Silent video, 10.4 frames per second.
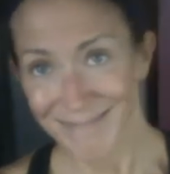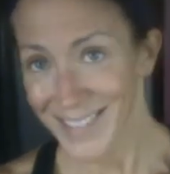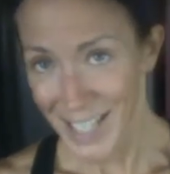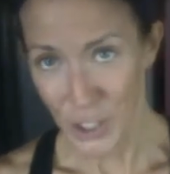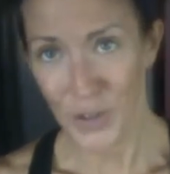
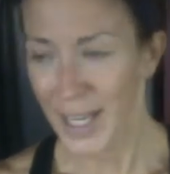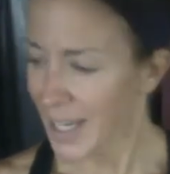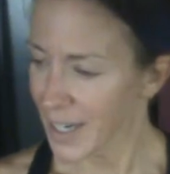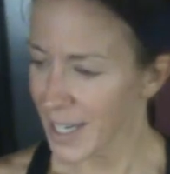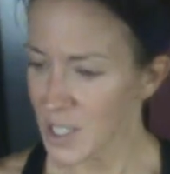Yes, you
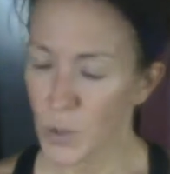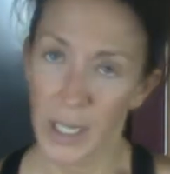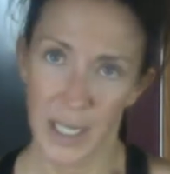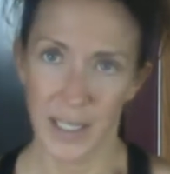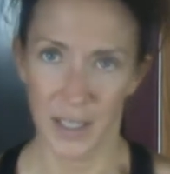can. And guess
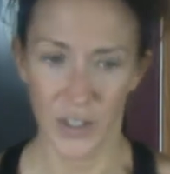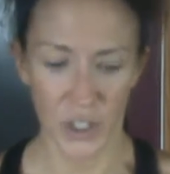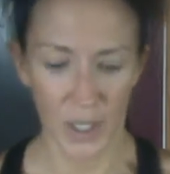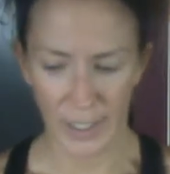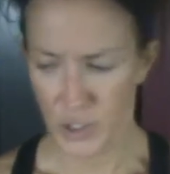what? He
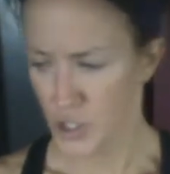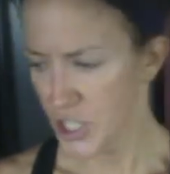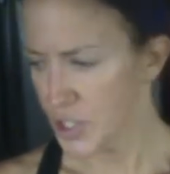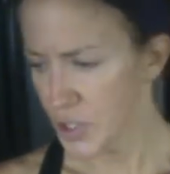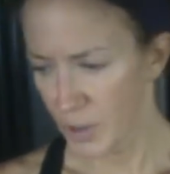does like
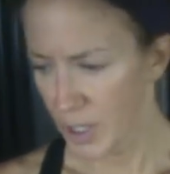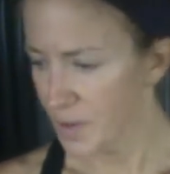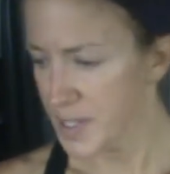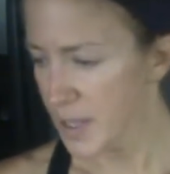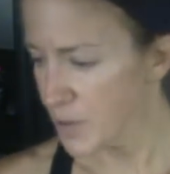jujitsu and all
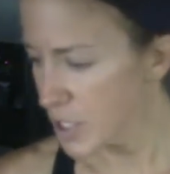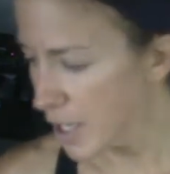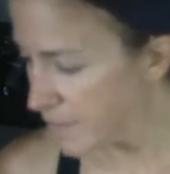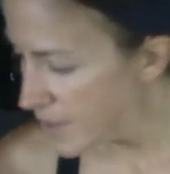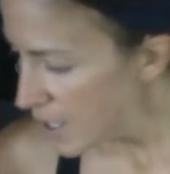this other
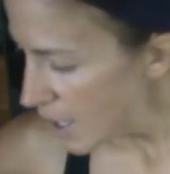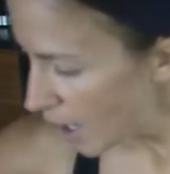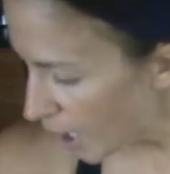stuff.